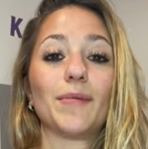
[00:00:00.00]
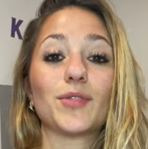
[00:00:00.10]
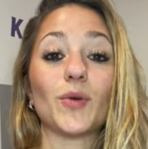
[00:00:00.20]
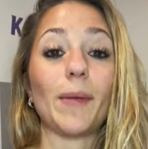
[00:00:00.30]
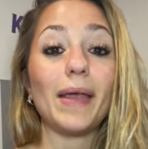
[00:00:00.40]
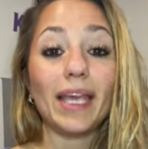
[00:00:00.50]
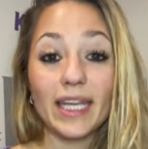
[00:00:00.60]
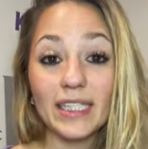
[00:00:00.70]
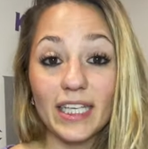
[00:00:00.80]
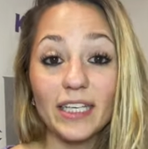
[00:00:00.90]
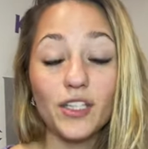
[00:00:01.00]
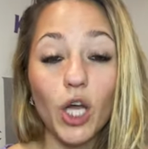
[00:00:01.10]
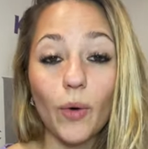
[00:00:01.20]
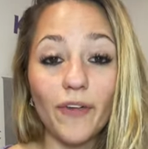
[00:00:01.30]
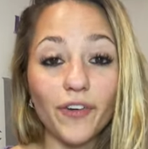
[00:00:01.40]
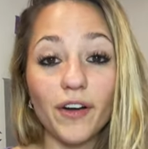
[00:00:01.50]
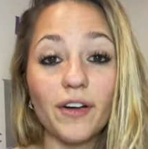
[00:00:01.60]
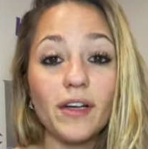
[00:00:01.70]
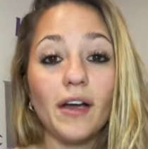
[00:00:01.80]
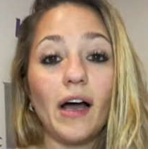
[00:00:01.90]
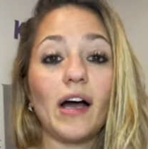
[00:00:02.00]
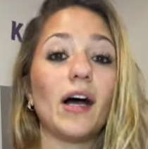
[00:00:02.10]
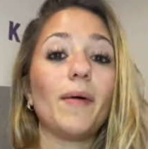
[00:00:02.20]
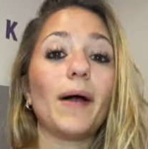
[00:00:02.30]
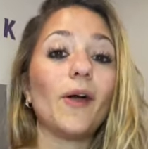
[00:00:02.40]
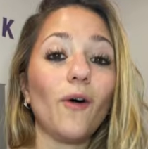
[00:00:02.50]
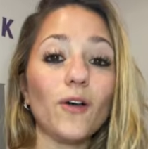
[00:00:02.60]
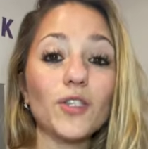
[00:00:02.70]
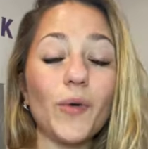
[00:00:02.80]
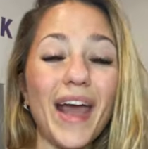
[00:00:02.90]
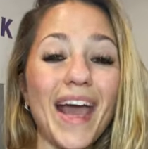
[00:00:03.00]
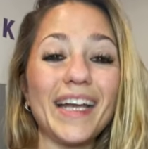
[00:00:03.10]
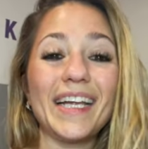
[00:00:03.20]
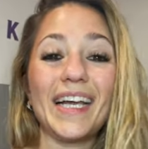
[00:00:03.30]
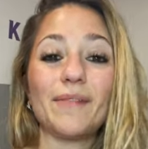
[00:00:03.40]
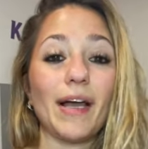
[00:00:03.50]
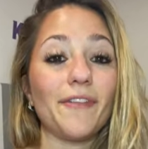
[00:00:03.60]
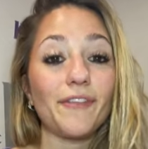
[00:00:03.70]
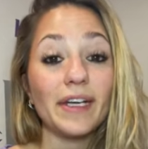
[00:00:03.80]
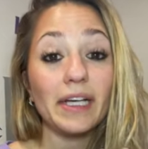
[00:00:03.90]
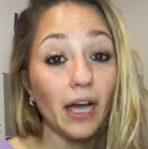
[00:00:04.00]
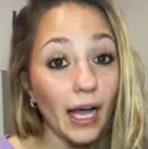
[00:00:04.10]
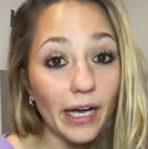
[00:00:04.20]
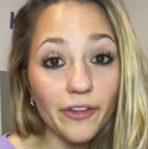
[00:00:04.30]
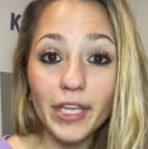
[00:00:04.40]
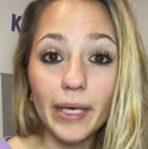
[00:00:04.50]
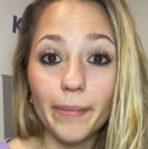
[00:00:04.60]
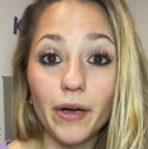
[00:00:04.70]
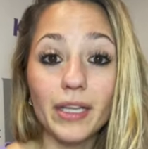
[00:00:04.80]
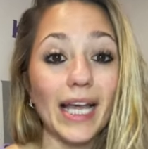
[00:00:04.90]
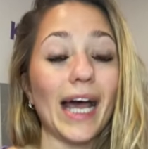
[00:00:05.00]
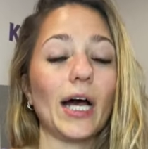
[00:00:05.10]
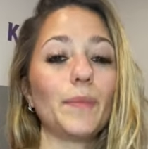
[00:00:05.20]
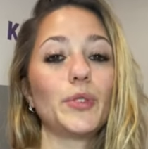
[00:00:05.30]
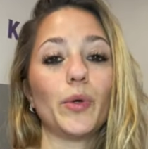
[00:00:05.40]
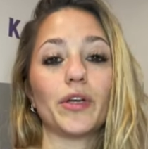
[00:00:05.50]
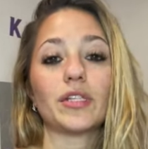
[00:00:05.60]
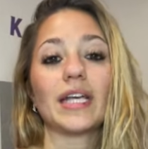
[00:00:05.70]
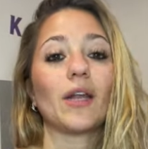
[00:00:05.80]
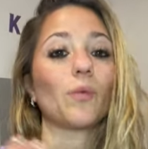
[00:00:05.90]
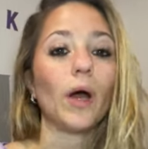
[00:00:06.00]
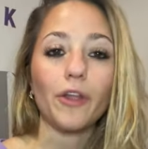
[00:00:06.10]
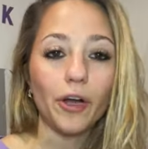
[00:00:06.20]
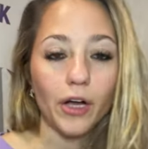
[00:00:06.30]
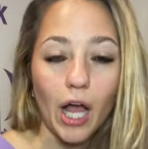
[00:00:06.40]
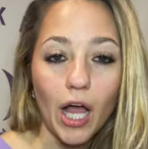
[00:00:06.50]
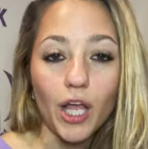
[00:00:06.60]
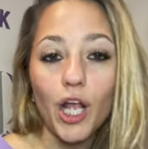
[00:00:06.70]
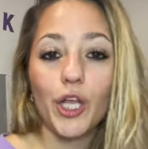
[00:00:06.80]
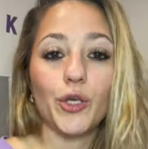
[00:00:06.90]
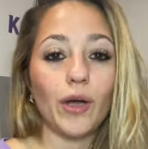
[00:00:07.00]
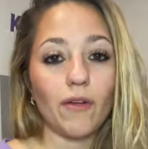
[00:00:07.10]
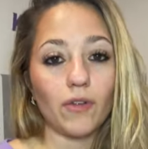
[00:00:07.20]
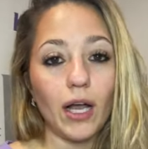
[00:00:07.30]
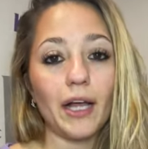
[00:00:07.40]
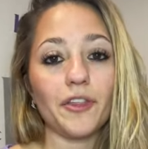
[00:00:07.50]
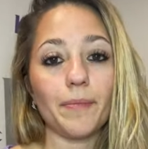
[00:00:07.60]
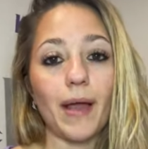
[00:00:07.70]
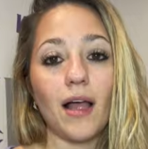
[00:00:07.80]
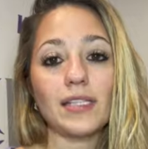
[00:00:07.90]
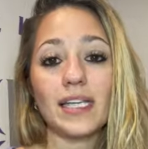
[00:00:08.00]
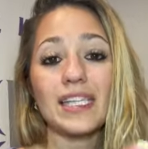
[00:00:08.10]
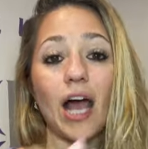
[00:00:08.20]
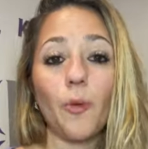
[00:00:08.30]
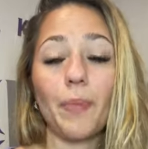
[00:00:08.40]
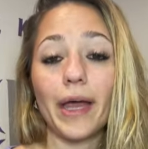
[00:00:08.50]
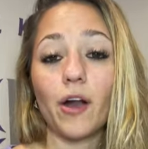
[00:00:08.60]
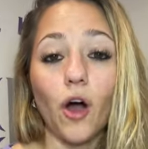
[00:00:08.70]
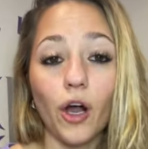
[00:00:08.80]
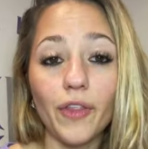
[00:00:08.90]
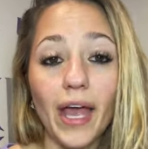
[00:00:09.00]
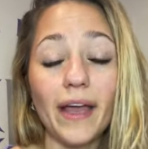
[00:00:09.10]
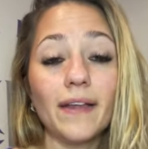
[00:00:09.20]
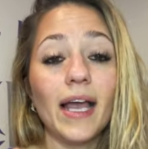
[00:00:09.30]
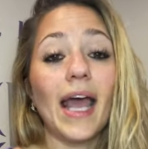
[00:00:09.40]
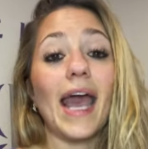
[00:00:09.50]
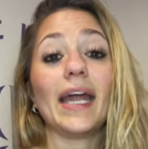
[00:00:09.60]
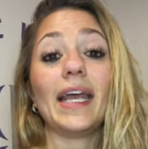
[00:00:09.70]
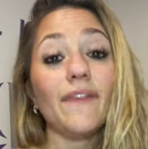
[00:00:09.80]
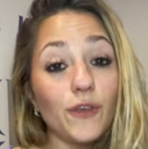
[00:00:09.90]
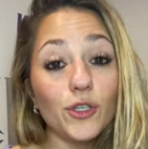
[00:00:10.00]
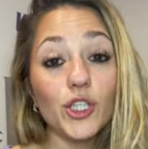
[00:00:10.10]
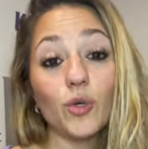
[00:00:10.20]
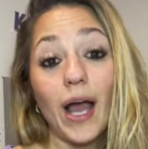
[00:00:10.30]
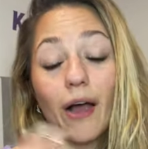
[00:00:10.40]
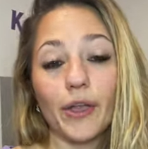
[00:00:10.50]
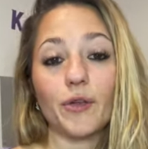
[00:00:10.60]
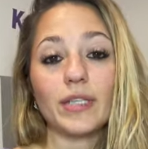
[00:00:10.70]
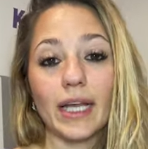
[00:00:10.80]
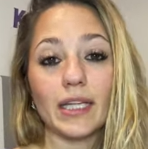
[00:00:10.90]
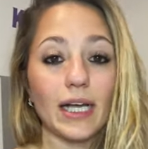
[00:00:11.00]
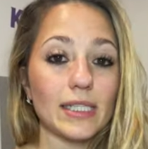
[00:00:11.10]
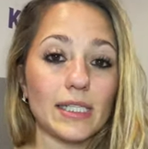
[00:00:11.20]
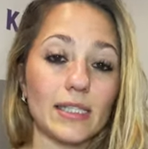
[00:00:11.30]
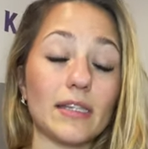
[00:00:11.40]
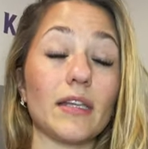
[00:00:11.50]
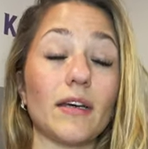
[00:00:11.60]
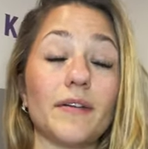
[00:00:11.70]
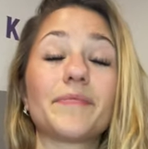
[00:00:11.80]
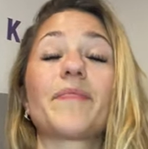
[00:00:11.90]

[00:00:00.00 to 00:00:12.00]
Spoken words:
So I make it easy, no effort. I also added in my free gut health ebook that helps you understand whether or not you have gut health imbalances, how bad are they, and if you do, how can you take the